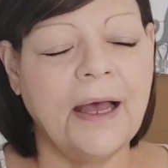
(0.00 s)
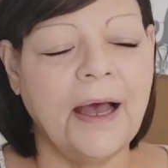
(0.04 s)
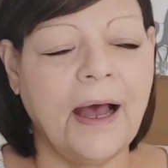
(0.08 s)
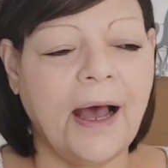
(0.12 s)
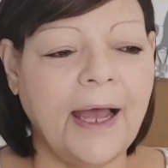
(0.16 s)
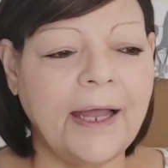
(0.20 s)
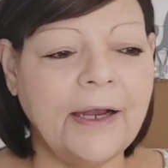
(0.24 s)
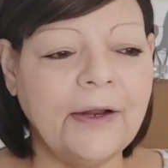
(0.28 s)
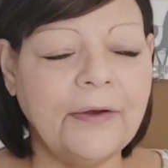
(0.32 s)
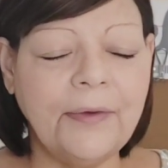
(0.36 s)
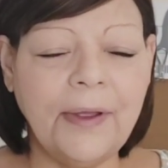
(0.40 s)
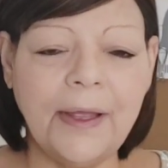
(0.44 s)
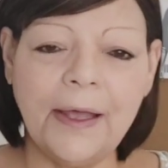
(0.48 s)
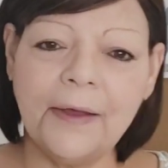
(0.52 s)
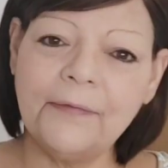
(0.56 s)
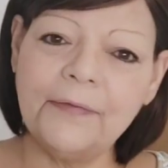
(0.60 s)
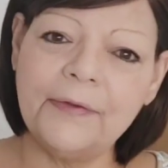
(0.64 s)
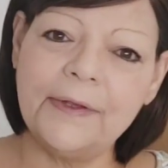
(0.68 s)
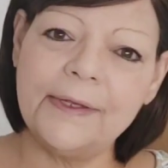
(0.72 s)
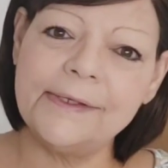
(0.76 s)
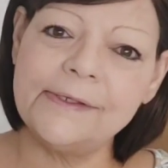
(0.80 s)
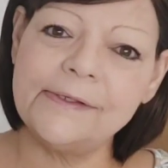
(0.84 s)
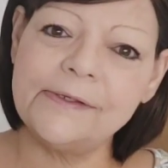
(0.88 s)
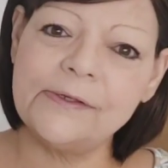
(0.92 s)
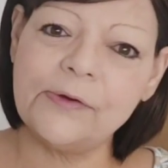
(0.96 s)
I don't have an
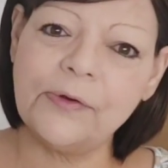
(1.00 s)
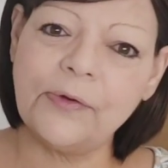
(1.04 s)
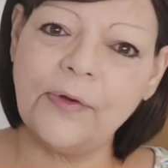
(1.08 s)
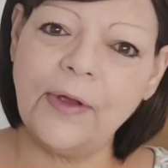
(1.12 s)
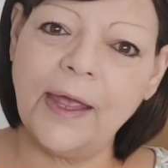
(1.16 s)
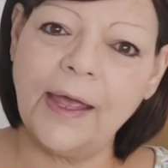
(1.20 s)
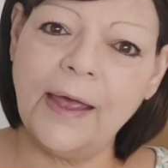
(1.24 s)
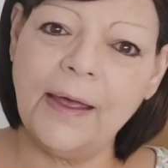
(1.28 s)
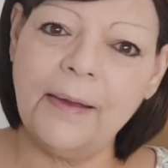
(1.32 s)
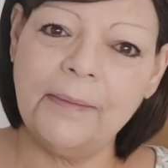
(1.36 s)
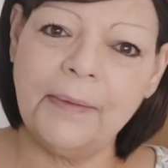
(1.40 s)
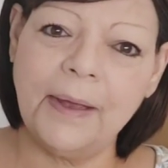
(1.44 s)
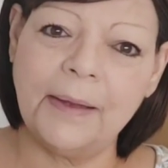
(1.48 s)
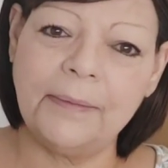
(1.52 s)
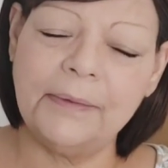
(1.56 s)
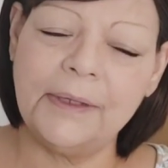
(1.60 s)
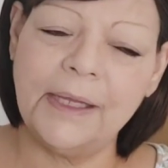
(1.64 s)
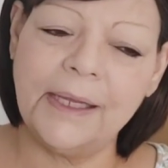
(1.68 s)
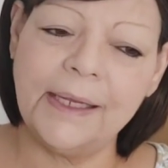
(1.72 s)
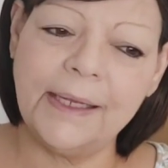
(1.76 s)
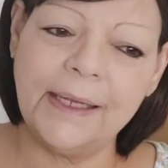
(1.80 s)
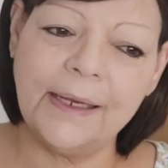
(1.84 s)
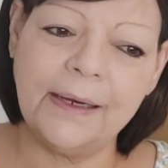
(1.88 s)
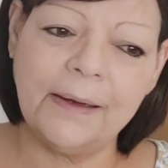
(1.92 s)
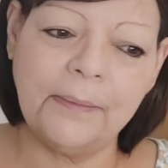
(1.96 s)
Instagram. I'm
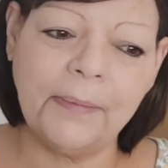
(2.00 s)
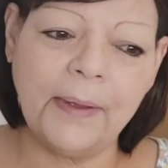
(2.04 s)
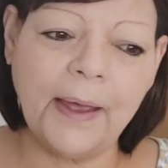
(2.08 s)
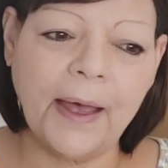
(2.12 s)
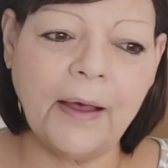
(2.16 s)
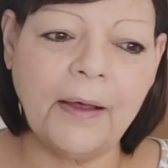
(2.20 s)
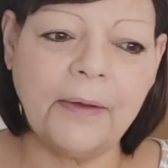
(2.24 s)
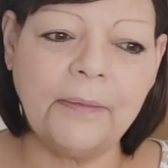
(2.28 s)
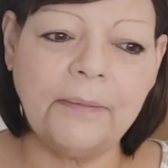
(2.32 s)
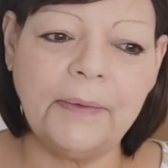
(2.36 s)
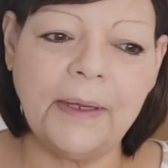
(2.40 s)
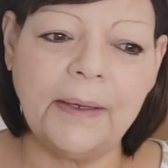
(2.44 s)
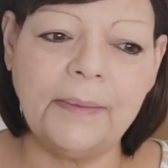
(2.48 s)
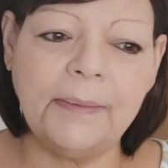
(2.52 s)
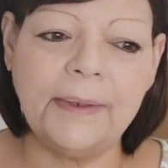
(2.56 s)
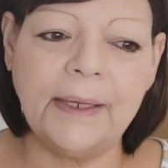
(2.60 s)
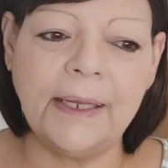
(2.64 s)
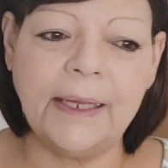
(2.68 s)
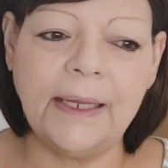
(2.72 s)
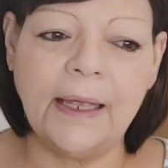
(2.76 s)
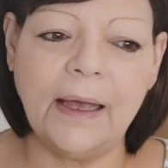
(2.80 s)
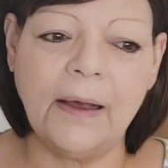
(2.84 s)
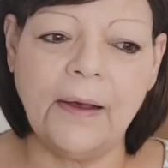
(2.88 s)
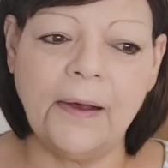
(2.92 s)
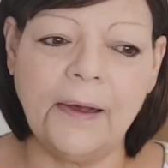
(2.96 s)
thinking about
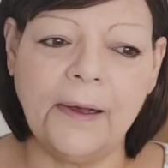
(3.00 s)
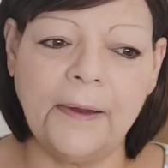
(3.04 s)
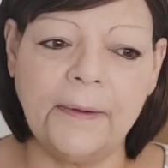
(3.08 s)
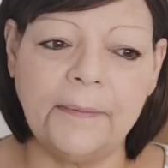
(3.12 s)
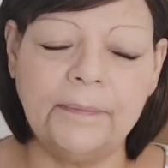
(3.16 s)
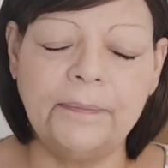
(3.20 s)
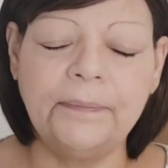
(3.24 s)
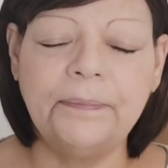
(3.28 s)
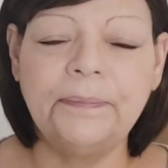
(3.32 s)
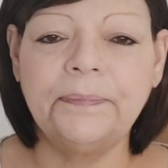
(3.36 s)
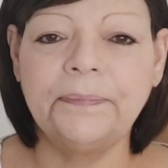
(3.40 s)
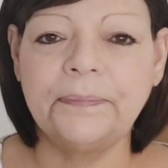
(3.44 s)
maybe um,